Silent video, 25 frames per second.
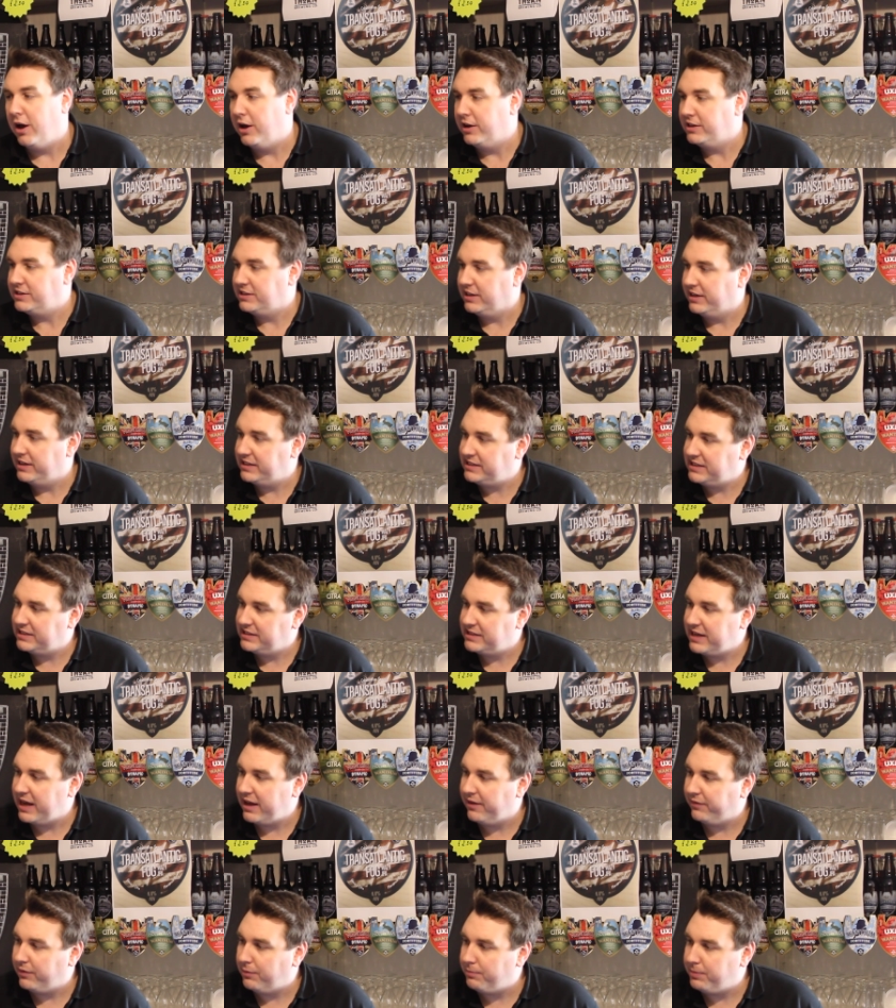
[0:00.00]
So this is
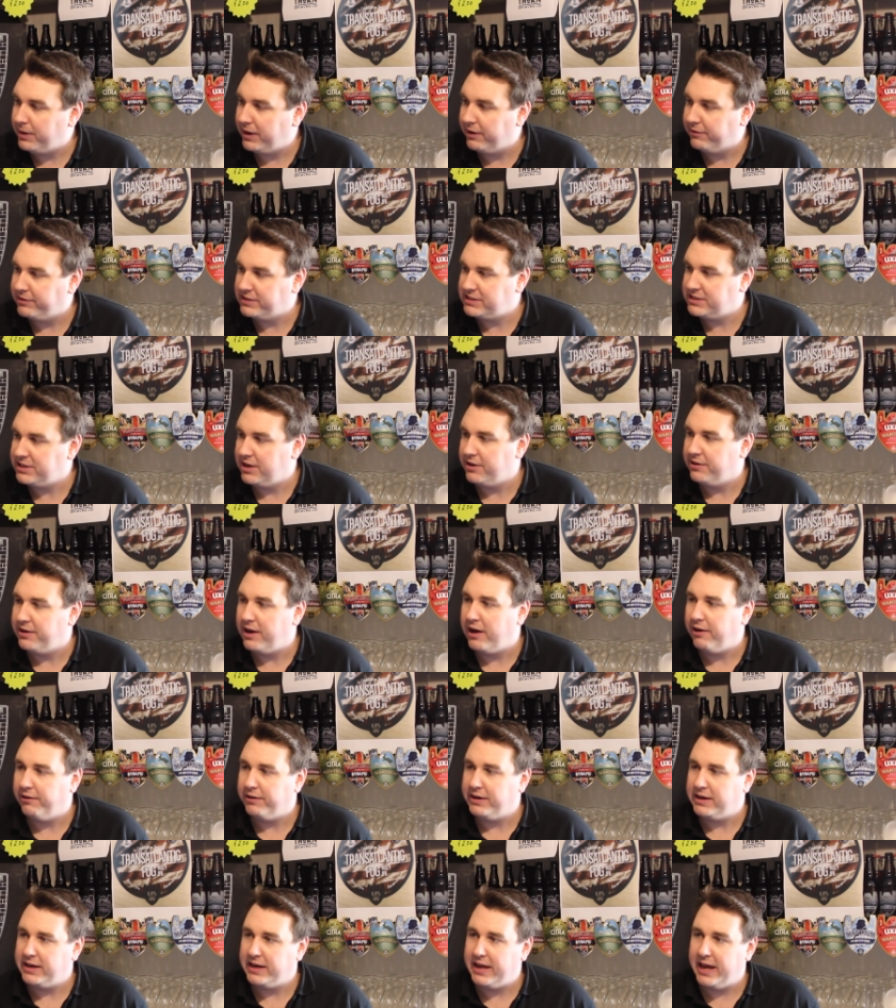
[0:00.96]
how the beer has turned
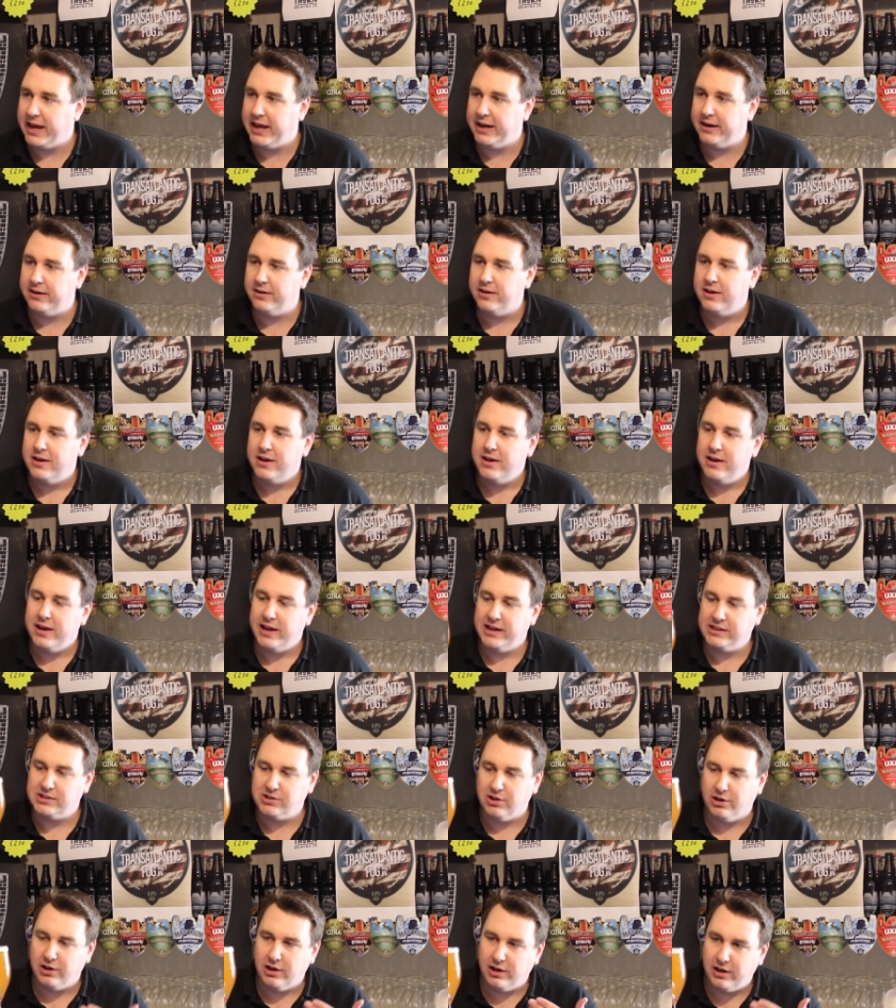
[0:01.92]
out in the end. It's
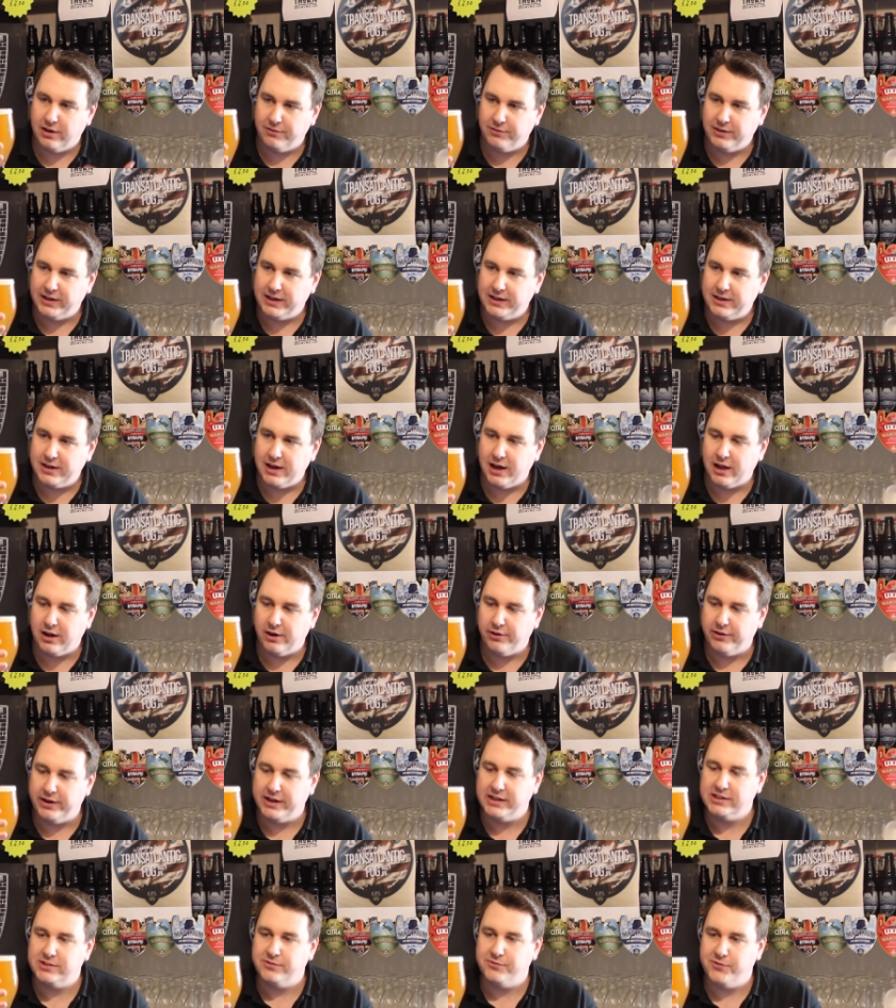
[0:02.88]
got a lovely colour,
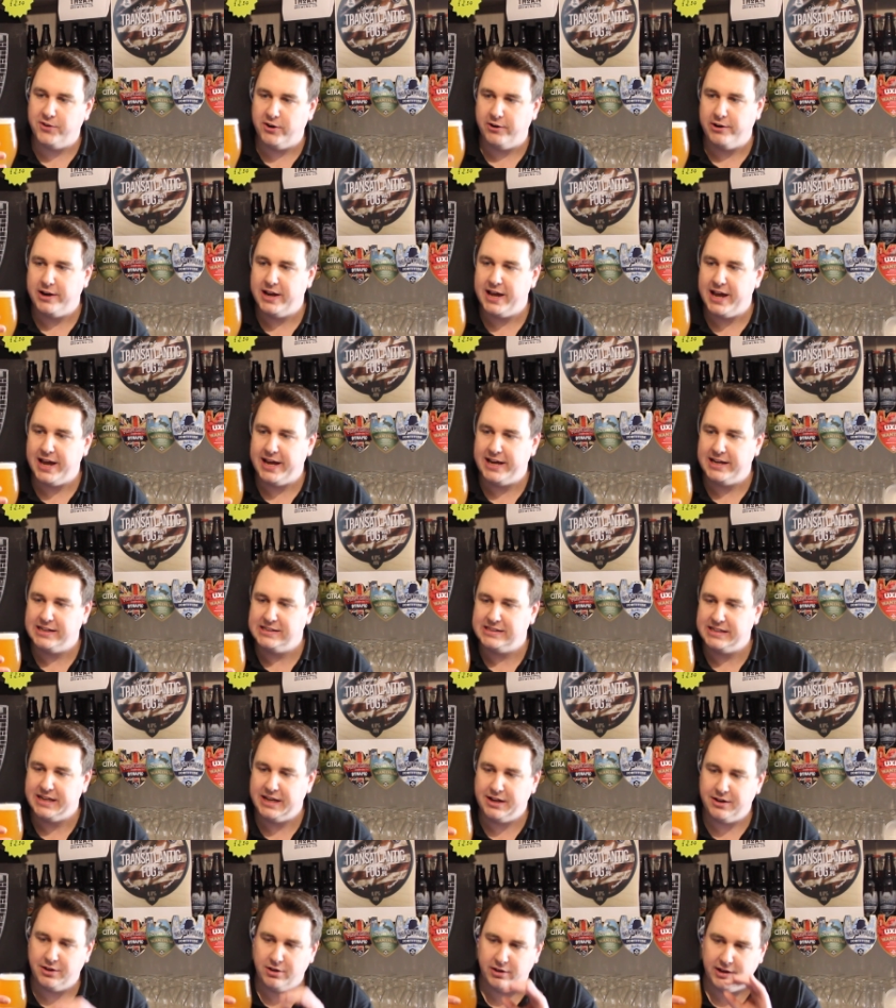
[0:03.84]
it's very
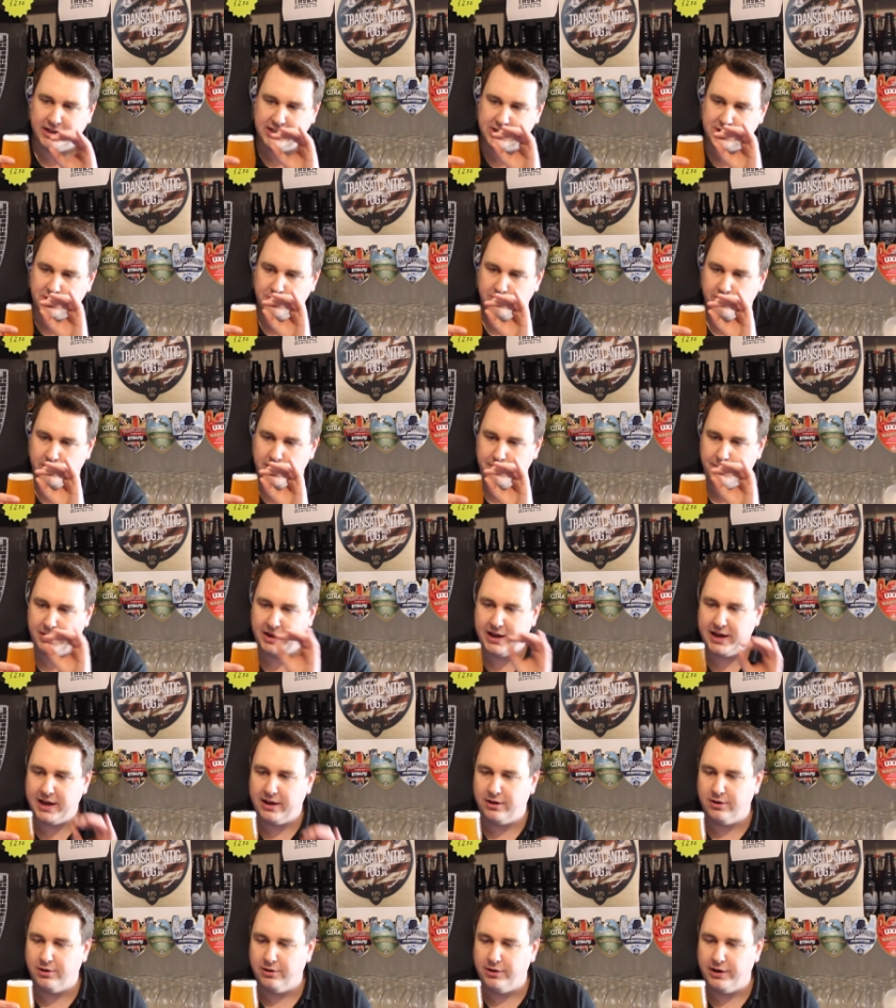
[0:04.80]
hazy, a nice creamy
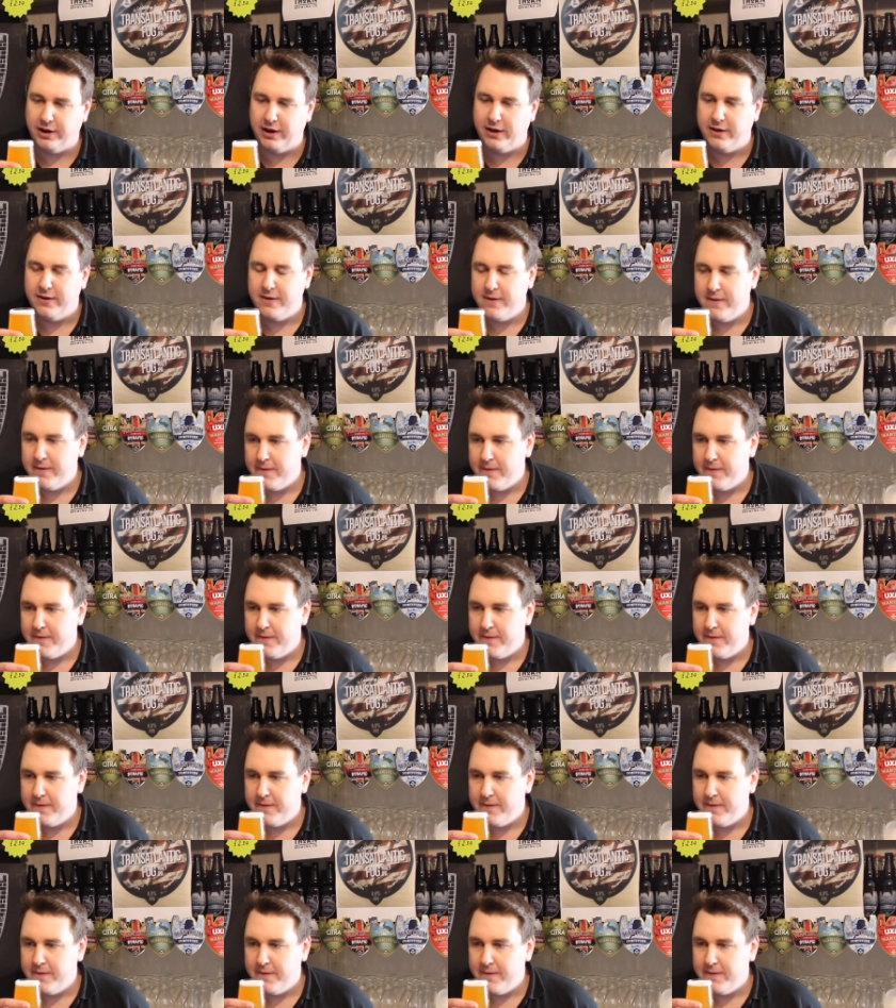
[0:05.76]
head on it,